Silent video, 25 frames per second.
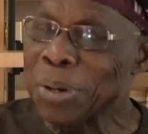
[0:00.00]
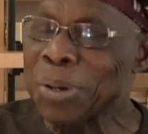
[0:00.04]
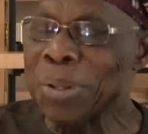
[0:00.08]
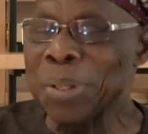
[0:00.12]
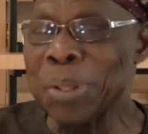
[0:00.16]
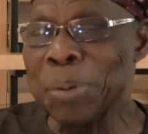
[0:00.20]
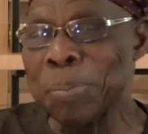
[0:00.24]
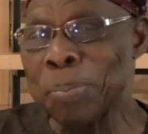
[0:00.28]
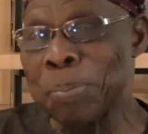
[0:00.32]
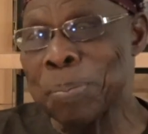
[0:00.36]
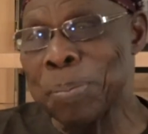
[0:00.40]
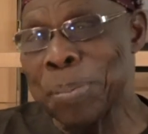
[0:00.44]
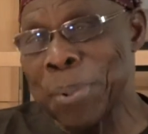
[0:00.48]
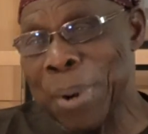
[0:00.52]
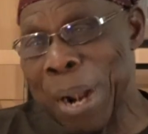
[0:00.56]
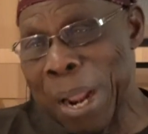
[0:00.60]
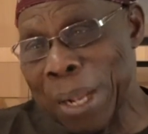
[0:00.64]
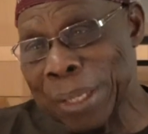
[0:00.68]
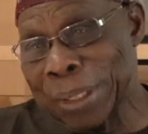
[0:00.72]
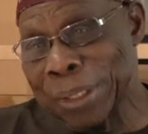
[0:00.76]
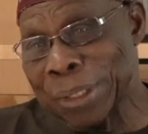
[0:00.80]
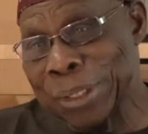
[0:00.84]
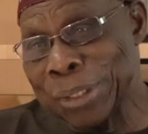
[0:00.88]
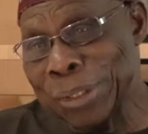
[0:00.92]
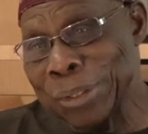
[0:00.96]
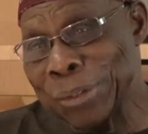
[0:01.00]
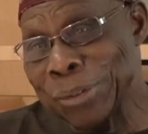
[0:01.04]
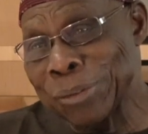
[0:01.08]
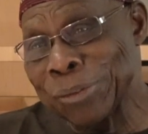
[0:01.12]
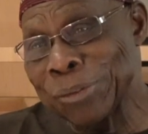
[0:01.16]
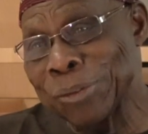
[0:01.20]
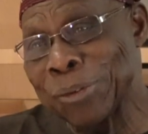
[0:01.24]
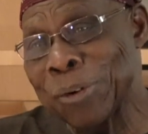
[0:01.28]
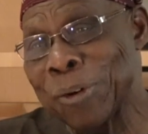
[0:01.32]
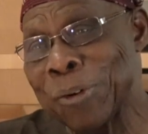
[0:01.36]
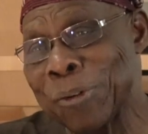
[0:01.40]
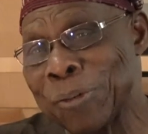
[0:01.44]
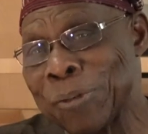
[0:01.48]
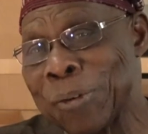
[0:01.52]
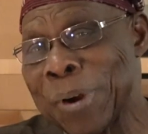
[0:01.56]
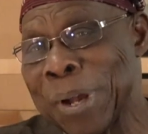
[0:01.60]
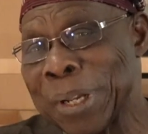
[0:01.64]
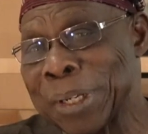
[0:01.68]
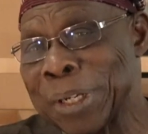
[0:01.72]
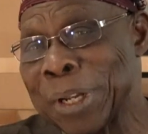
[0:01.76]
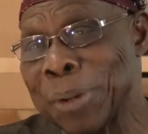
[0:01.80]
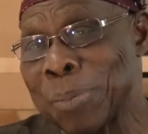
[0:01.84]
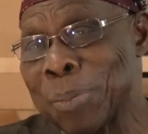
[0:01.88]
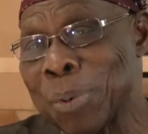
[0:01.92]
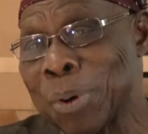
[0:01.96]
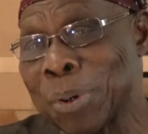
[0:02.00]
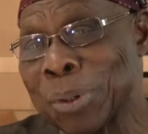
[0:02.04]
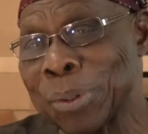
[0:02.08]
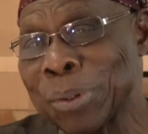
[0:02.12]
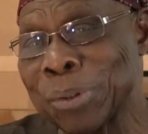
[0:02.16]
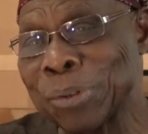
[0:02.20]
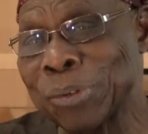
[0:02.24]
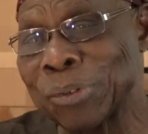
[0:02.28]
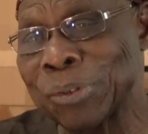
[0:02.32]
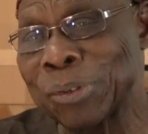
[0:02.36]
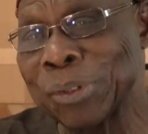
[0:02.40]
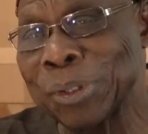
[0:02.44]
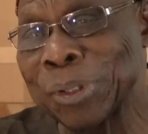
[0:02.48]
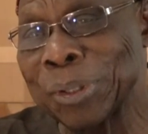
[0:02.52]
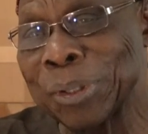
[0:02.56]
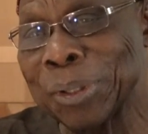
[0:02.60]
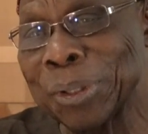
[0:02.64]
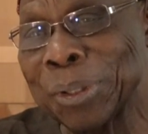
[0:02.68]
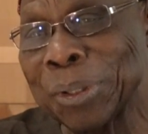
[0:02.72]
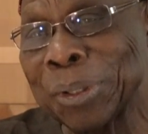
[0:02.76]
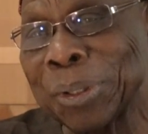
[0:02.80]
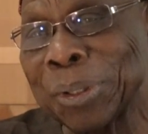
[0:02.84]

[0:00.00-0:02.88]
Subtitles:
the practice of our democracy.